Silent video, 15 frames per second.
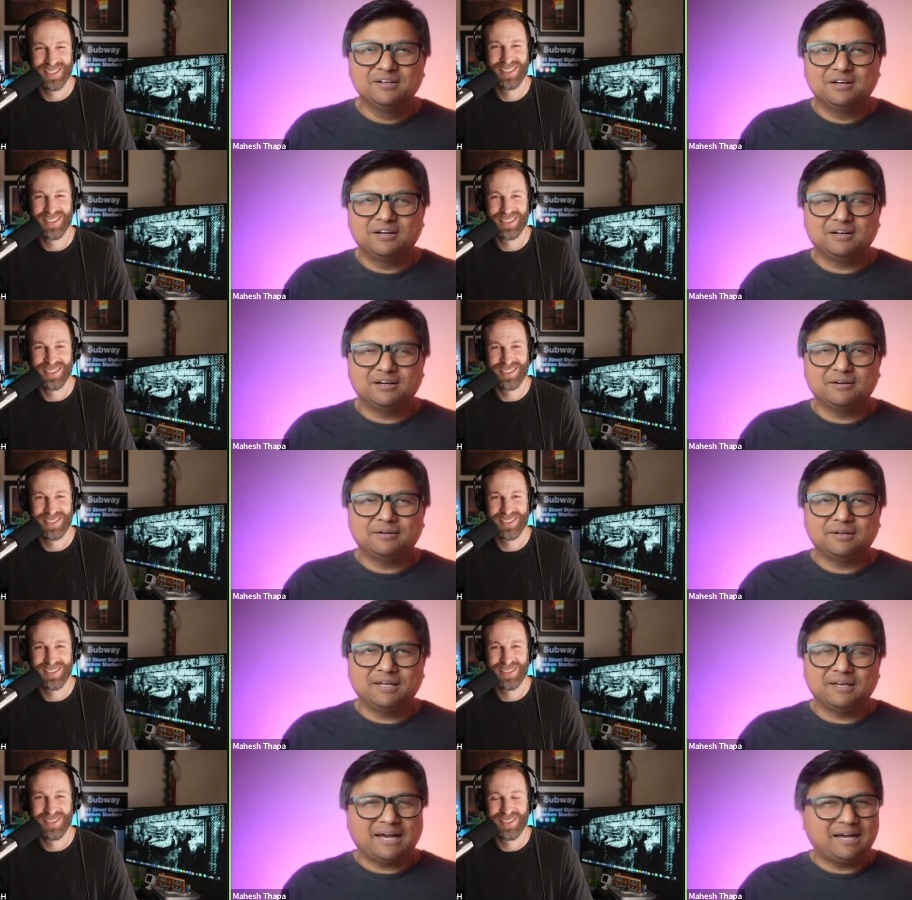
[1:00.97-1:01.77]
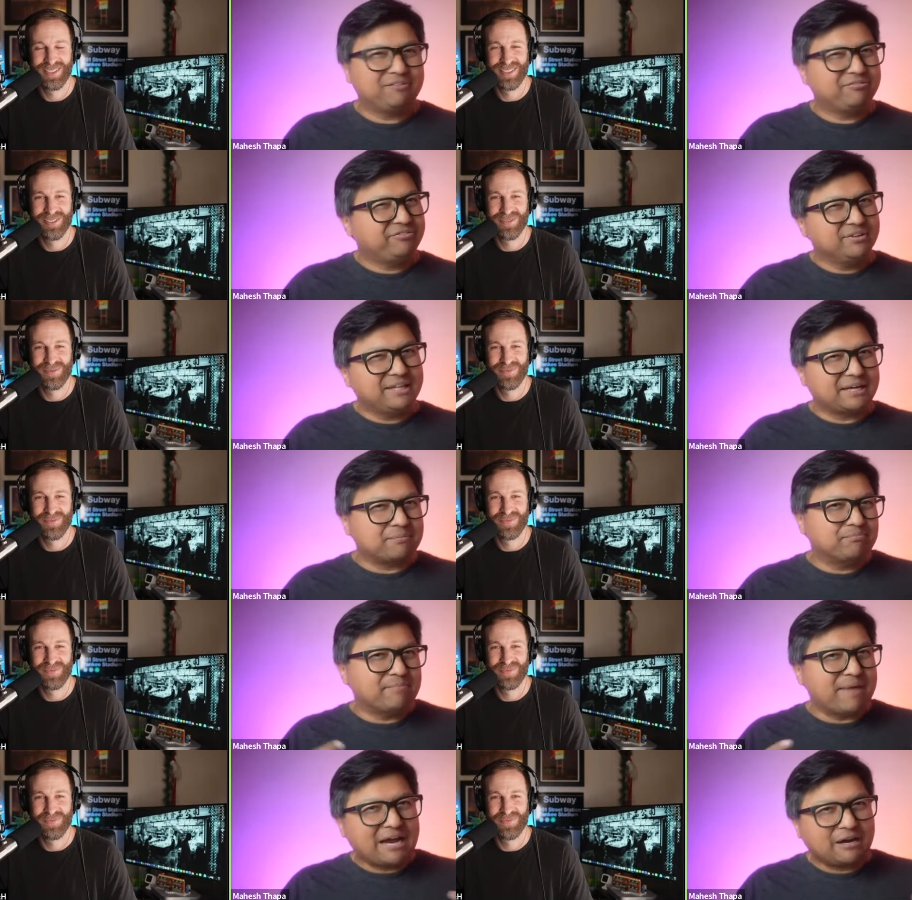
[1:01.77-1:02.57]
Speaker 1: Uh, and I feel
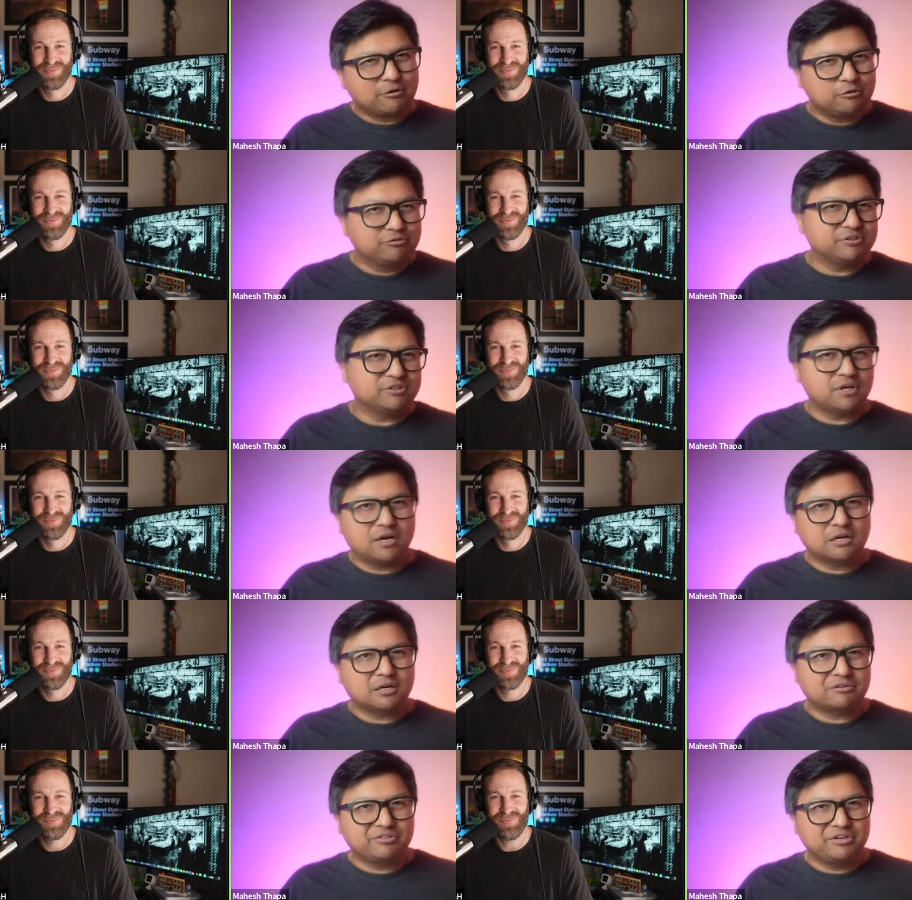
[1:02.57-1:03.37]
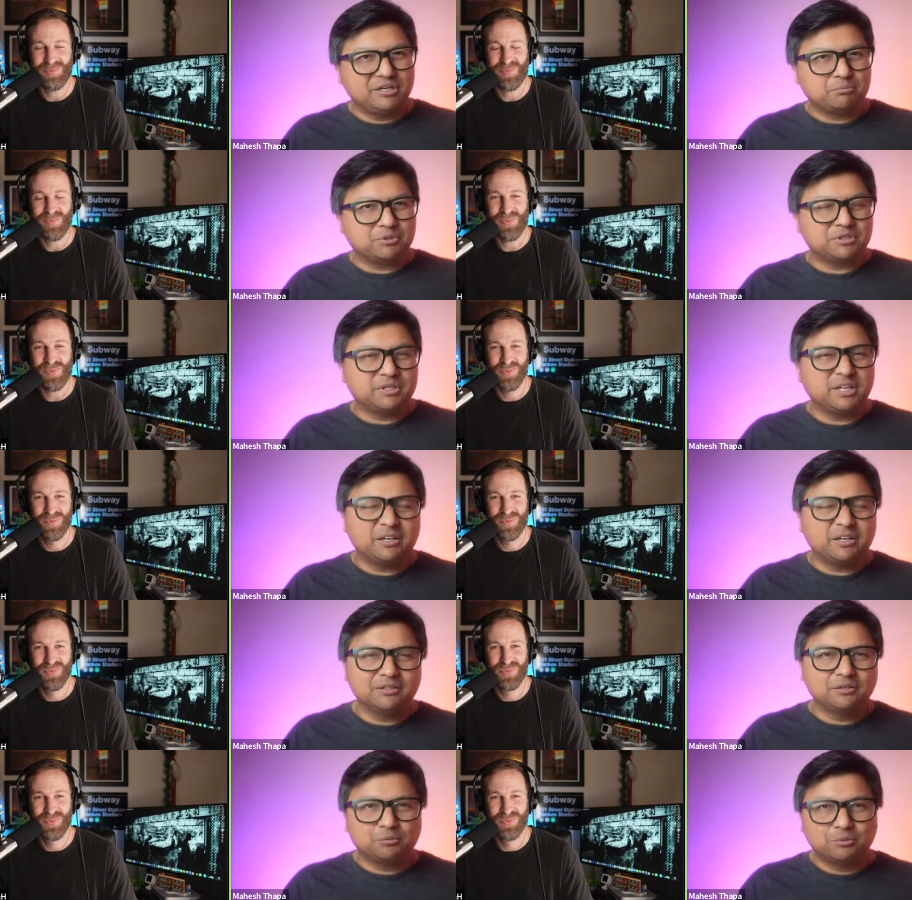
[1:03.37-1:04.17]
like macro photography in
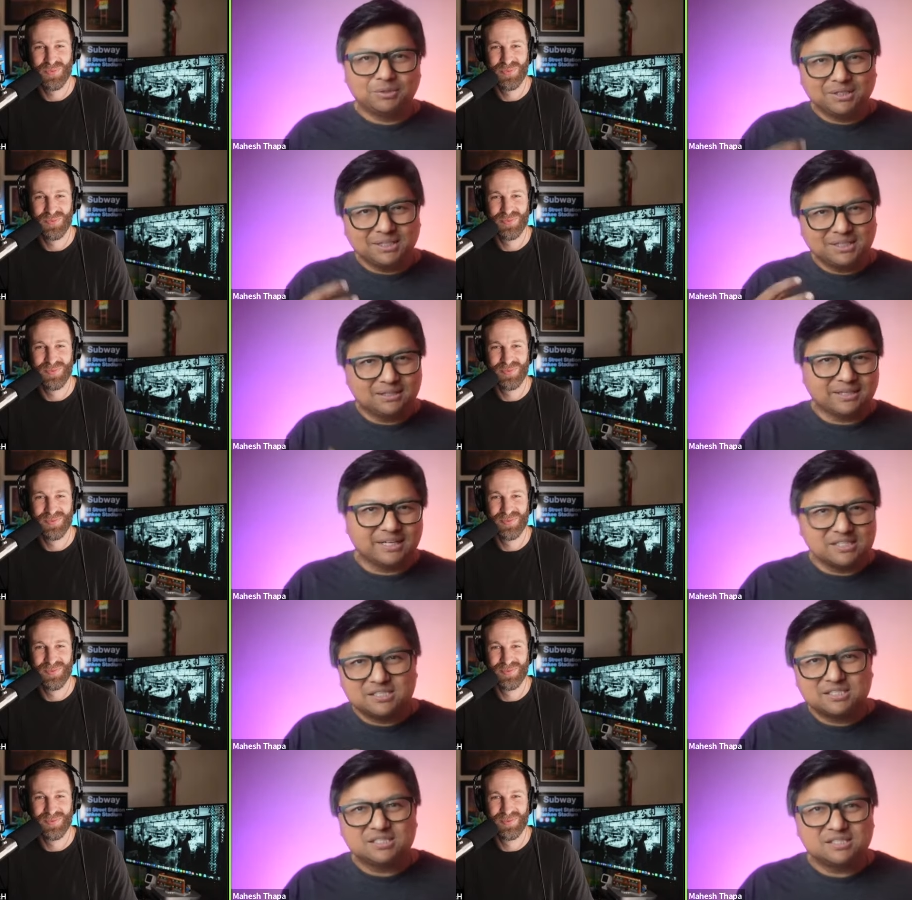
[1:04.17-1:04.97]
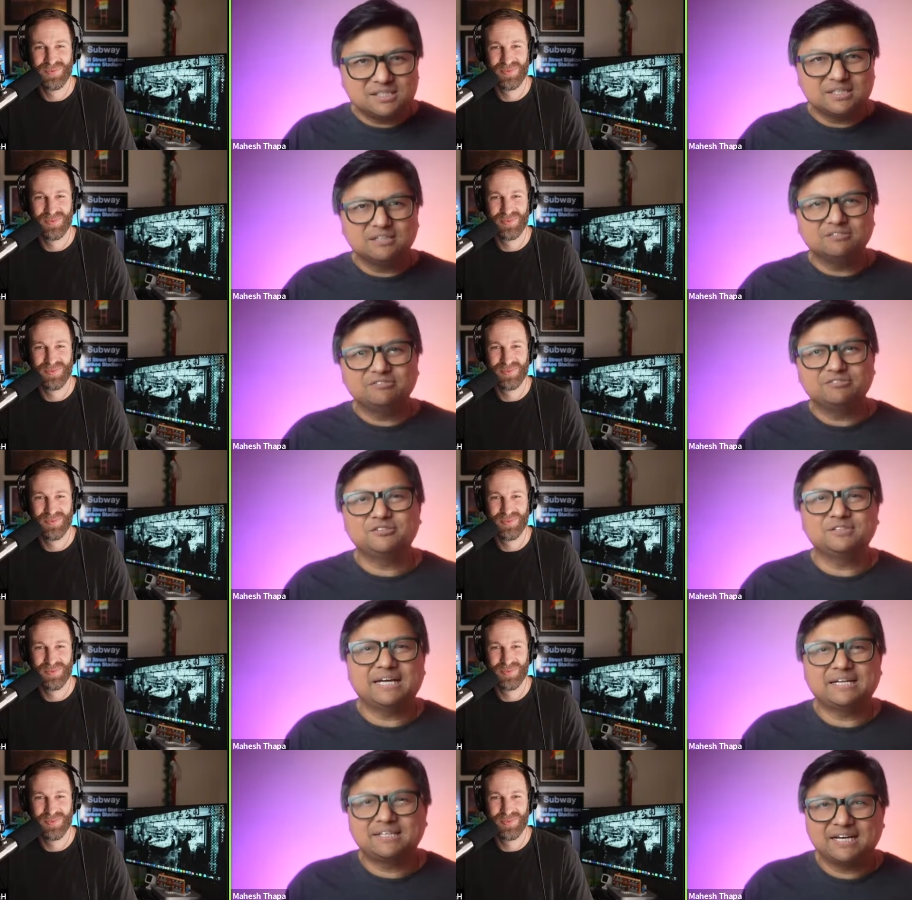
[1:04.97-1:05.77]
particular really lends itself
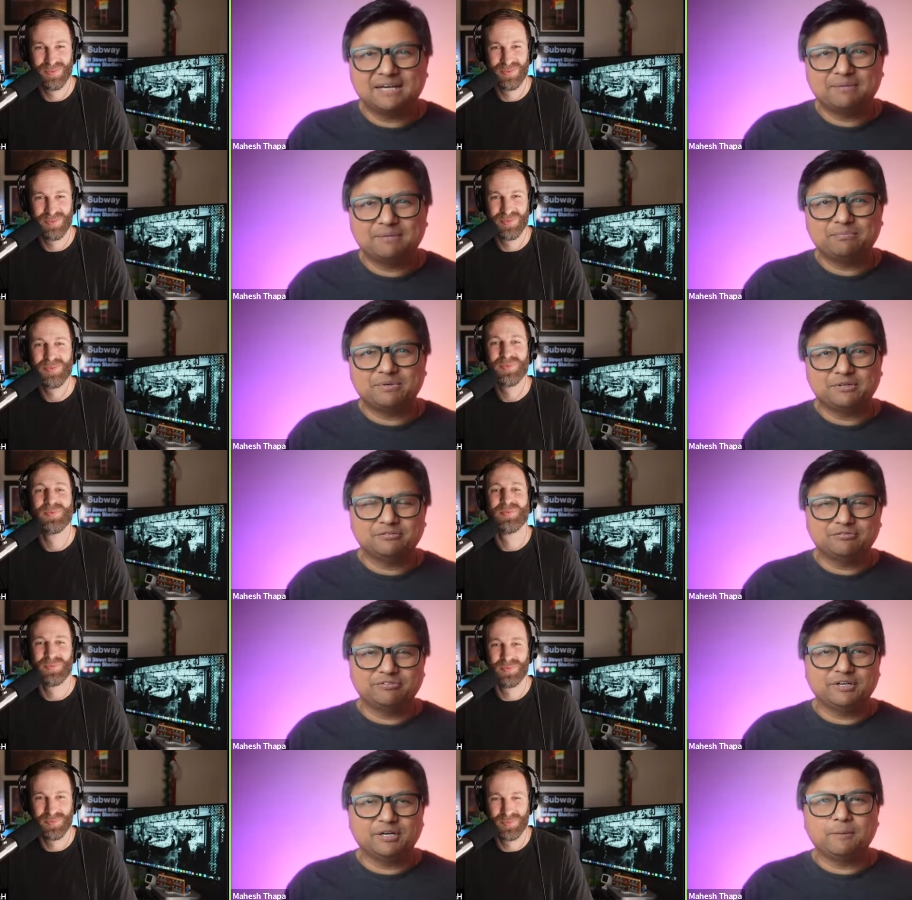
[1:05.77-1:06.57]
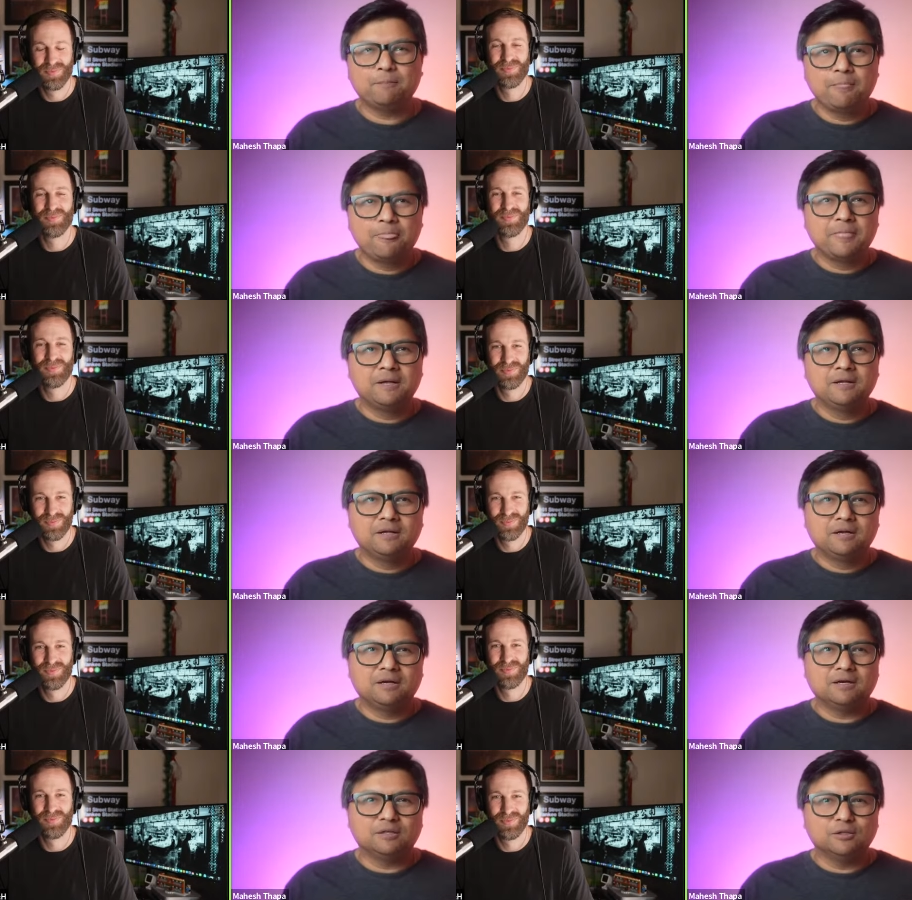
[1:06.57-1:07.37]
to that type of uh,
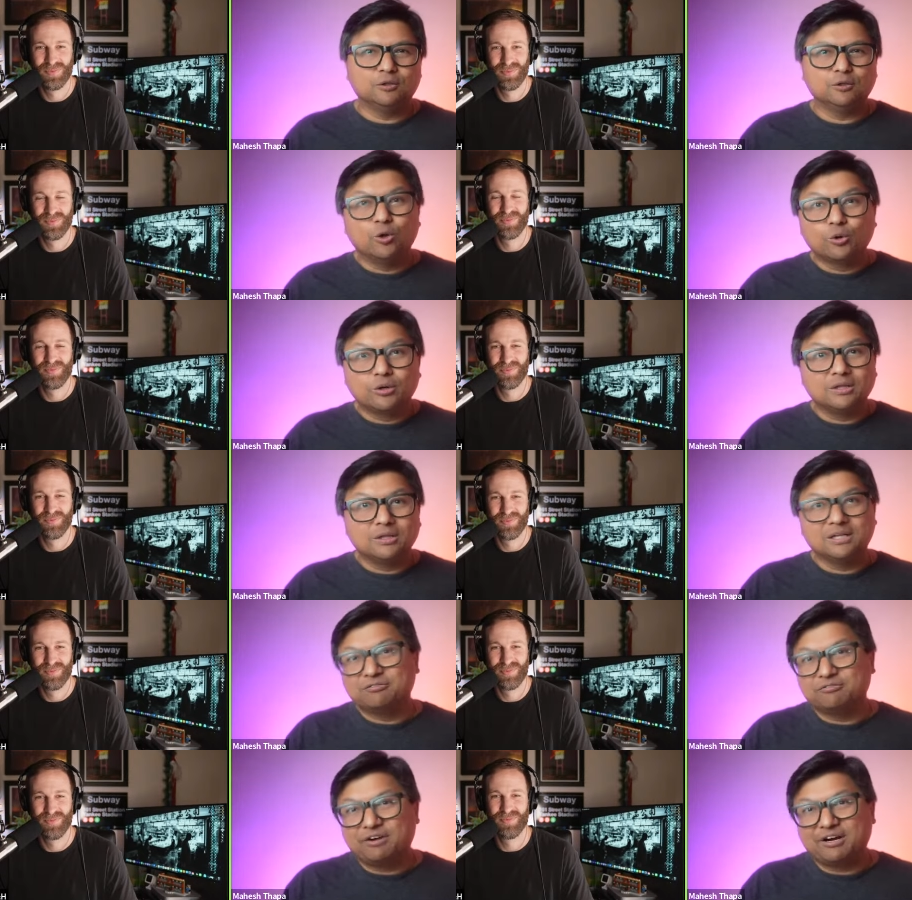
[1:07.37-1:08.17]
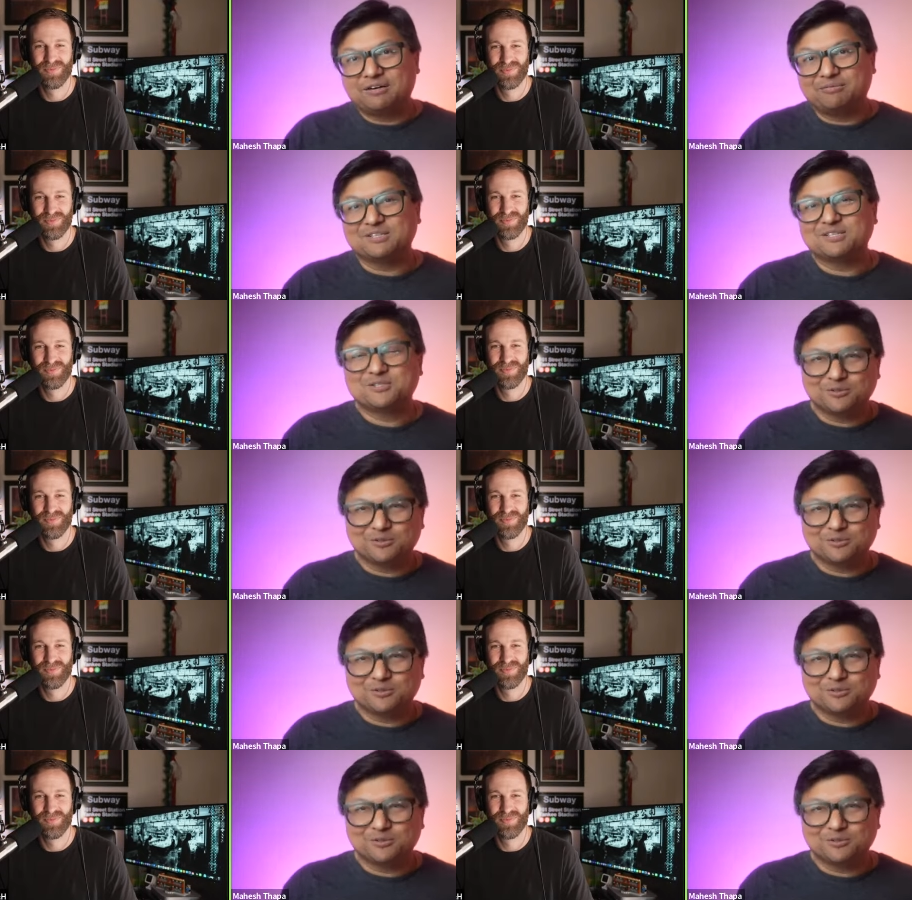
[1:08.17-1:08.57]
uh, local environment.